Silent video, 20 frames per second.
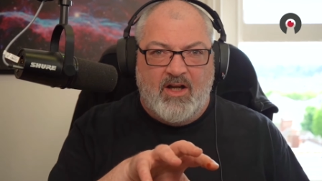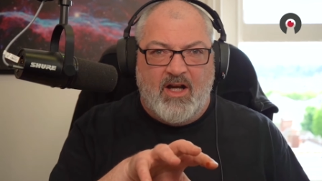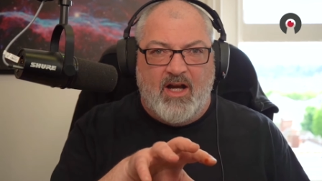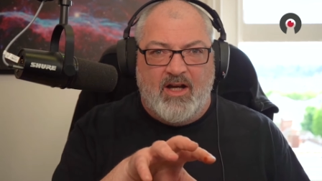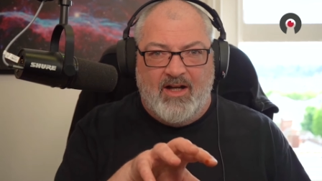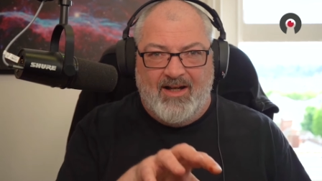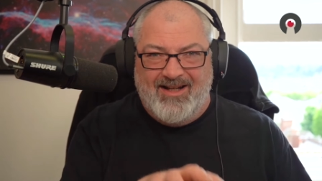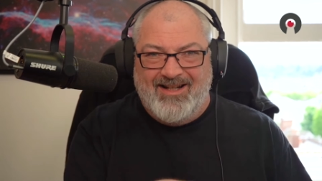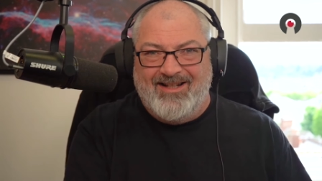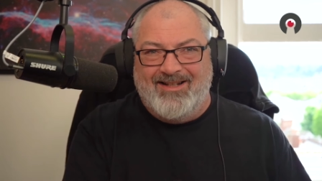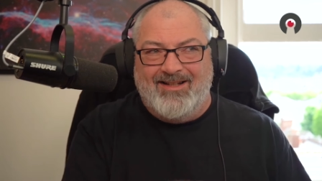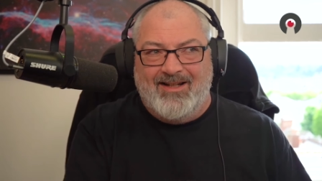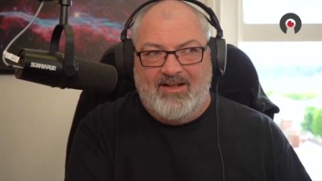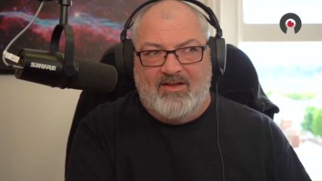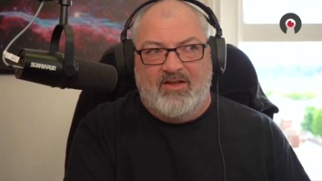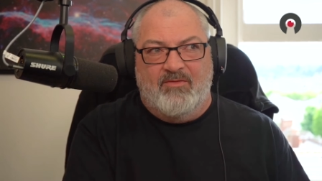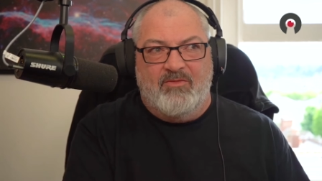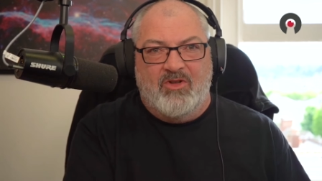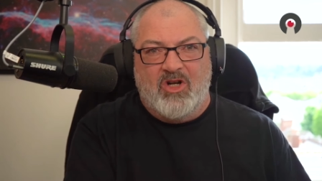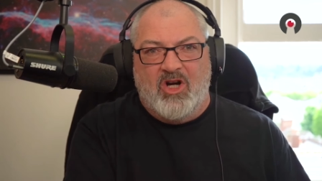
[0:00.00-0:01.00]
an
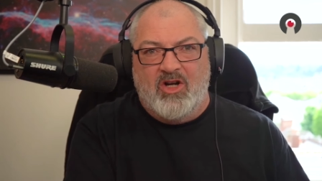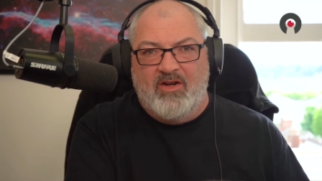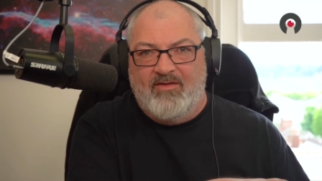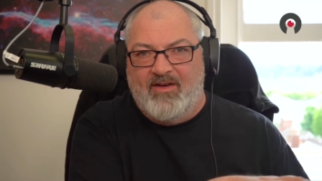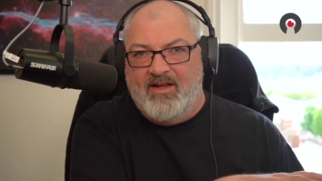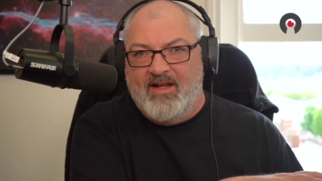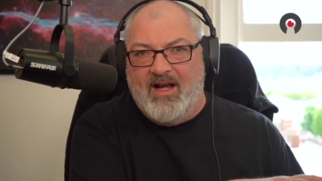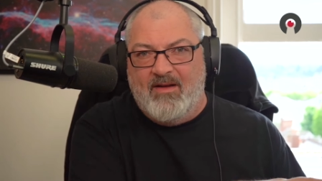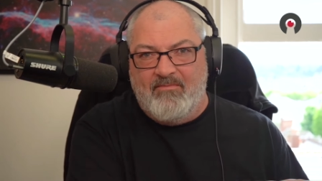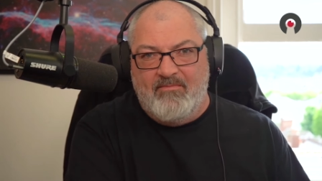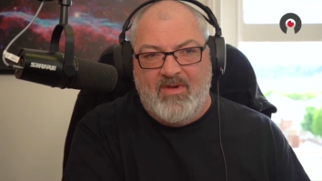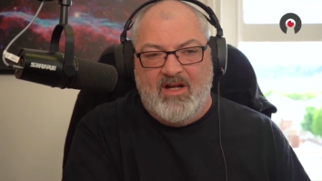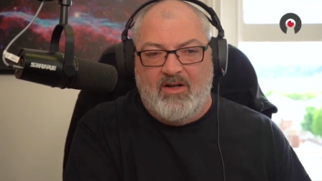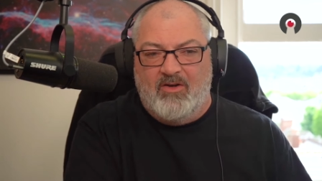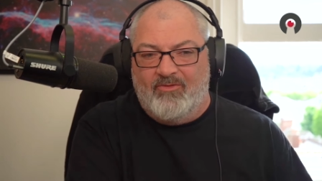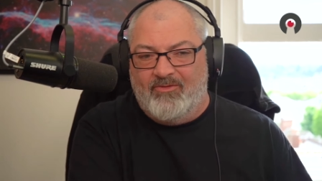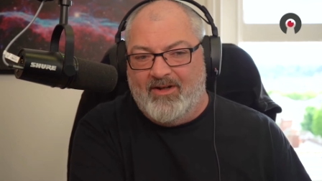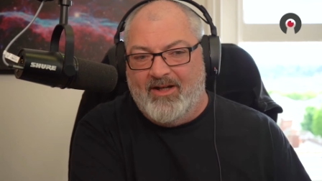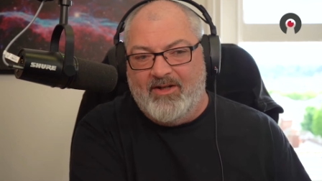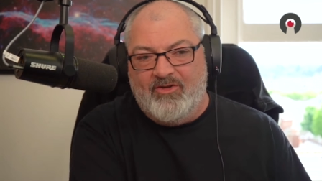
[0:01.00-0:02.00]
elitism, kind of in that
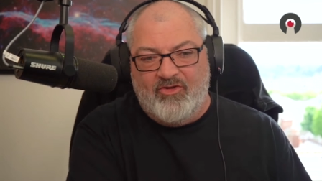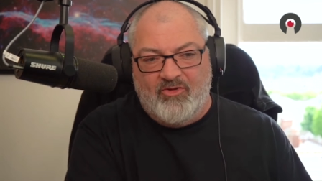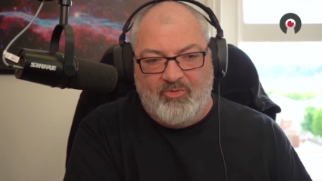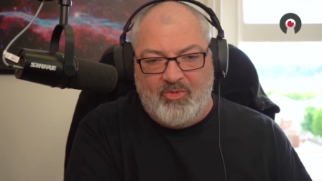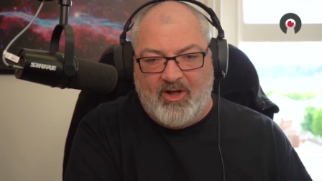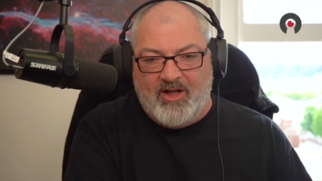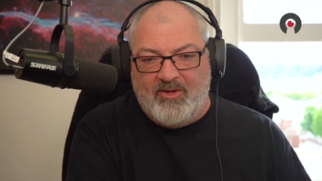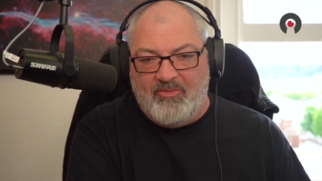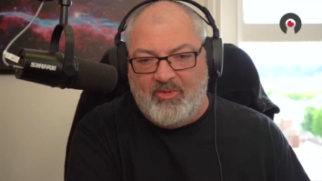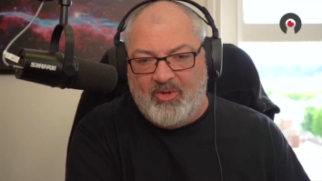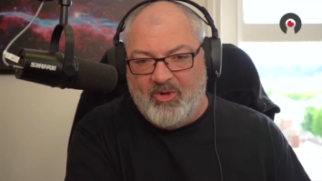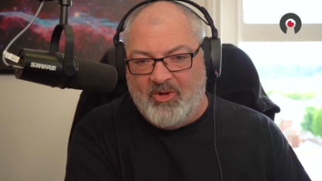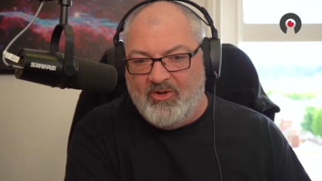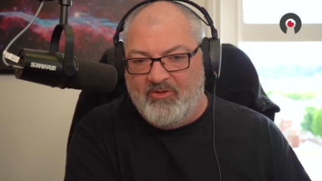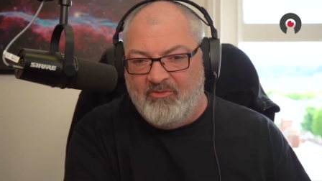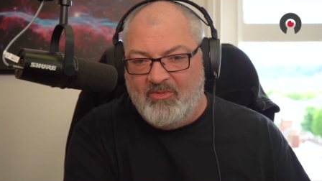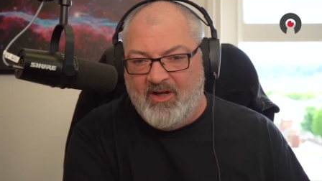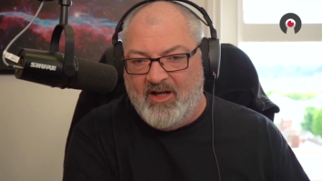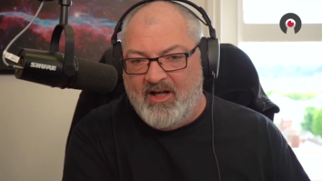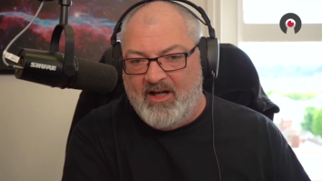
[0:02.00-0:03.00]
middle range of people
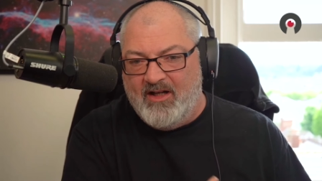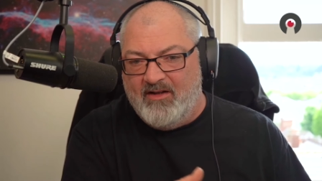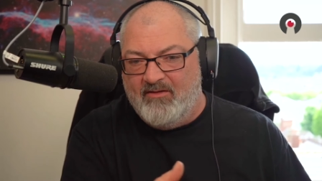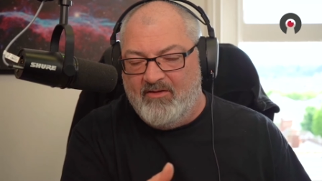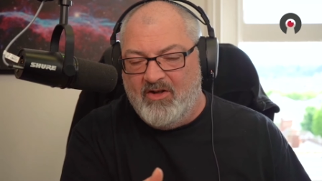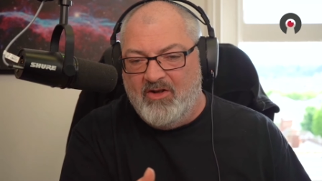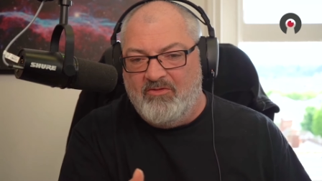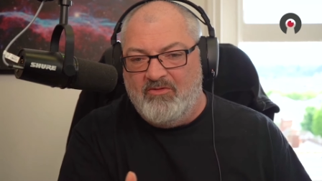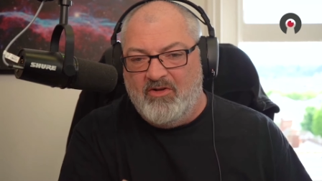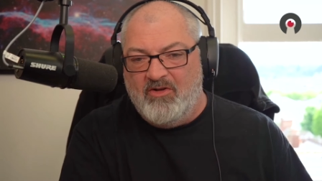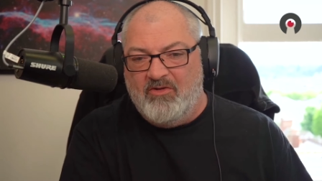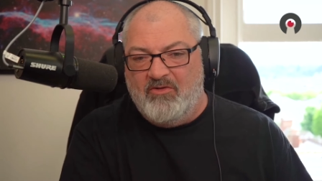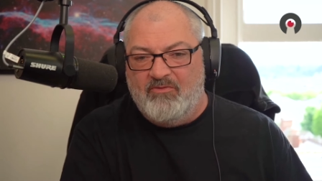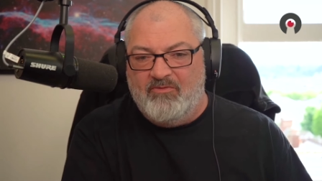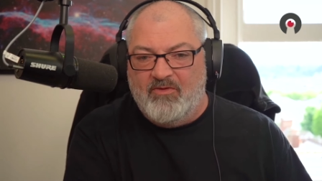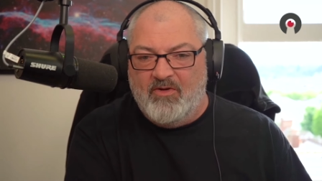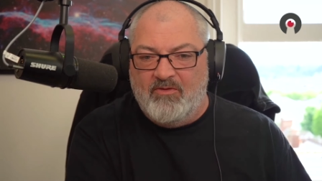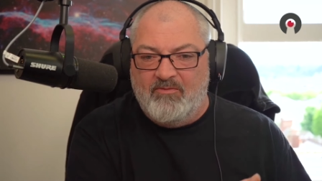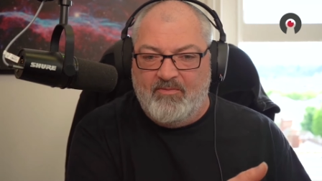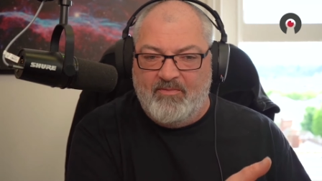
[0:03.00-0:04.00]
who've been in
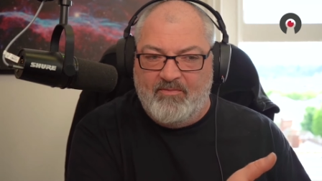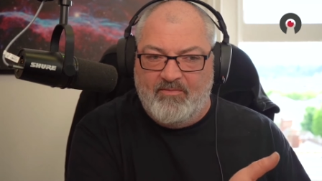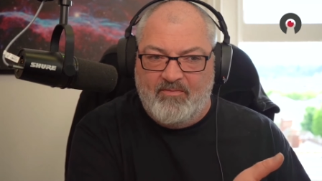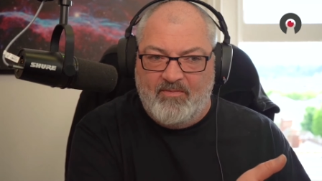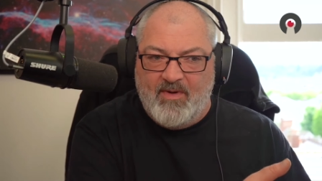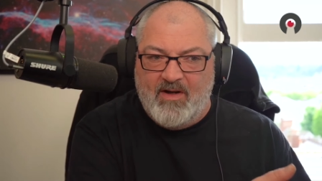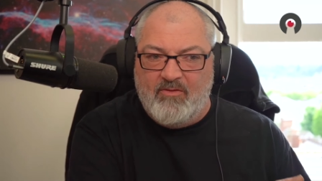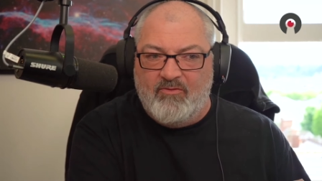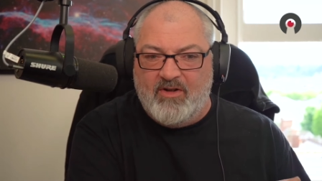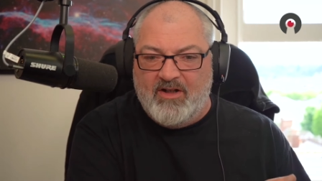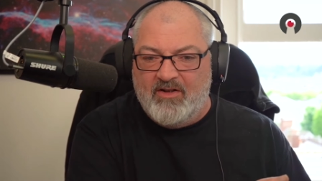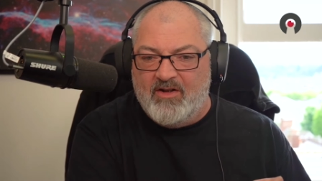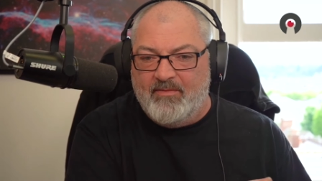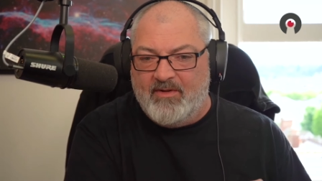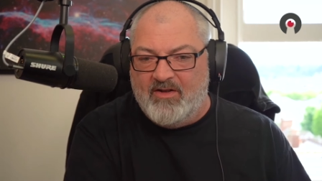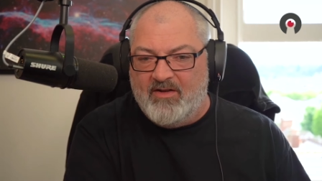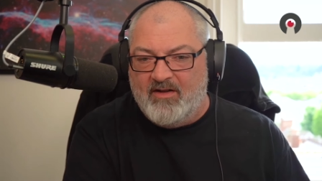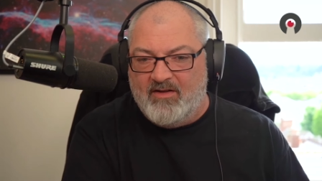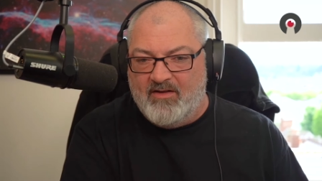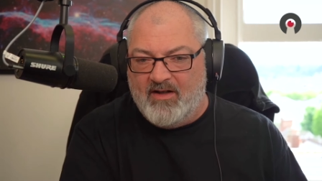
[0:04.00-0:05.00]
who've, who've been
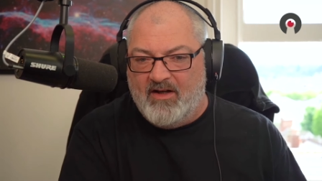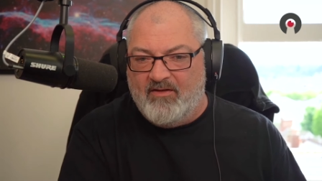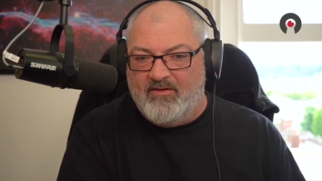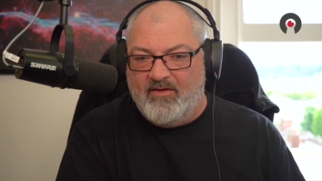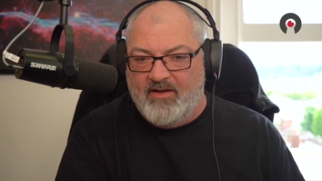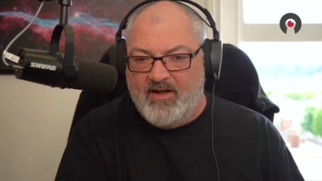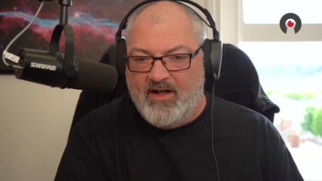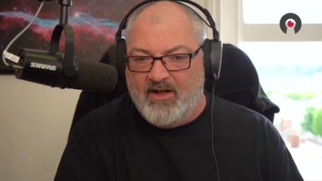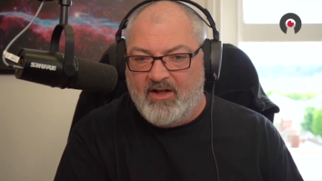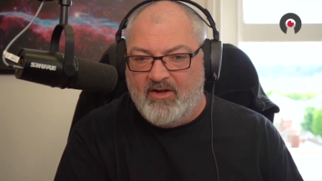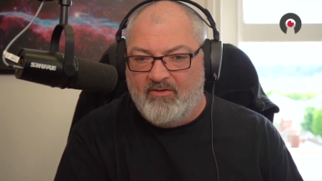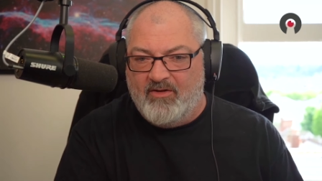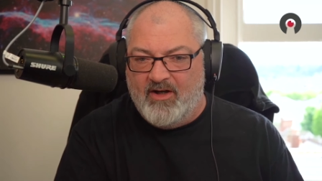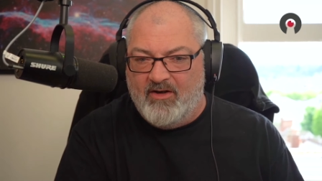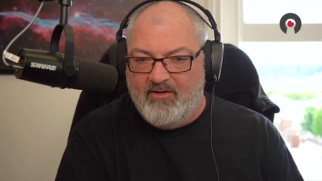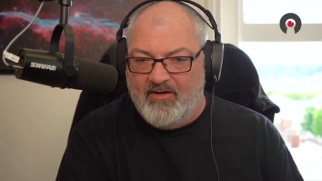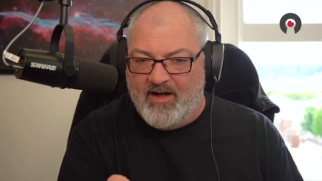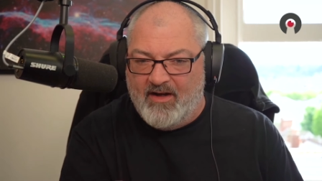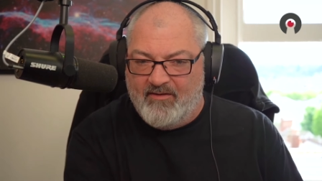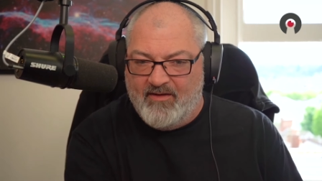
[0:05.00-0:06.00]
reasonably successful in their
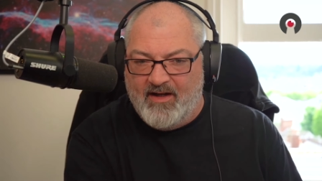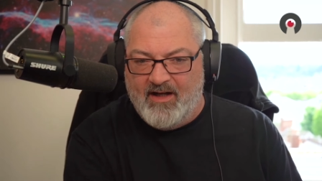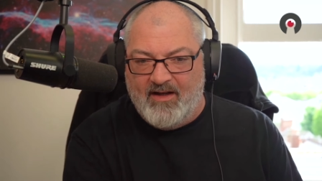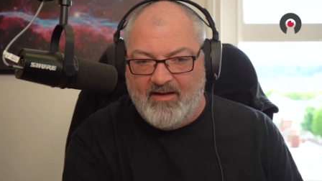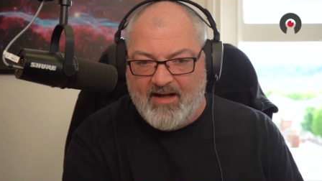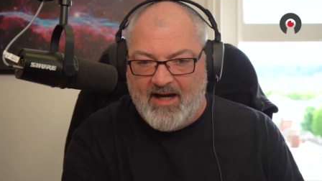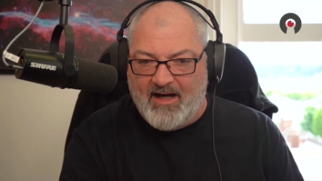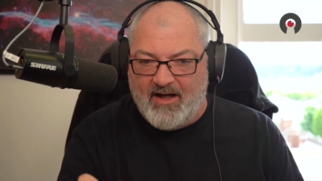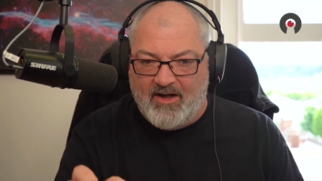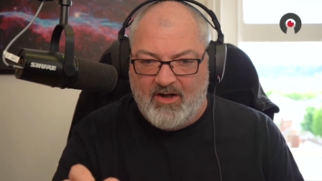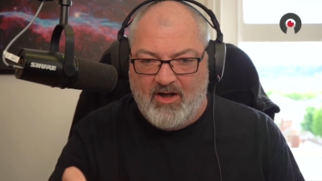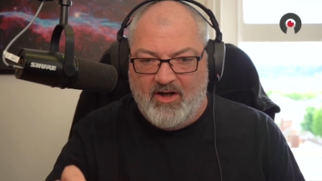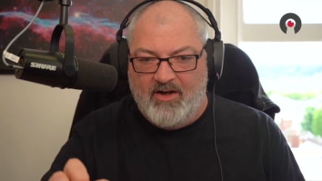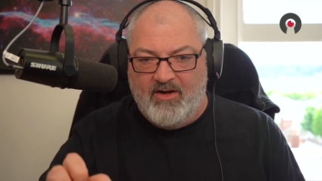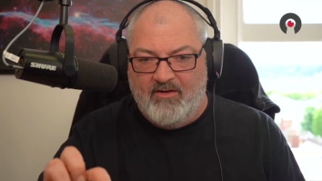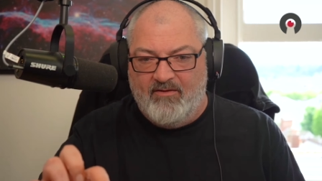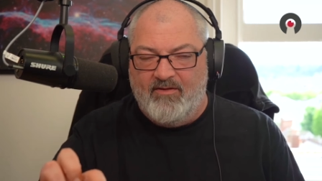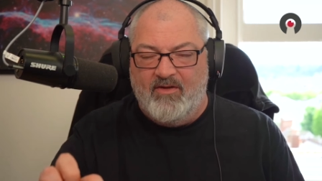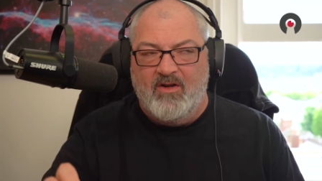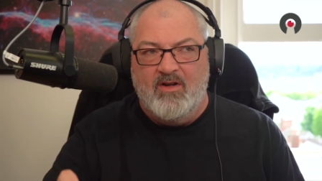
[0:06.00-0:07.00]
career and they've hit that kind
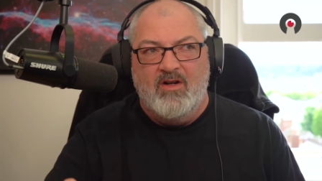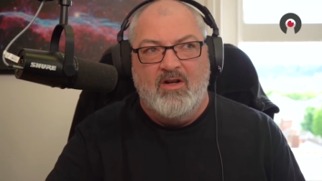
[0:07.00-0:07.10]
of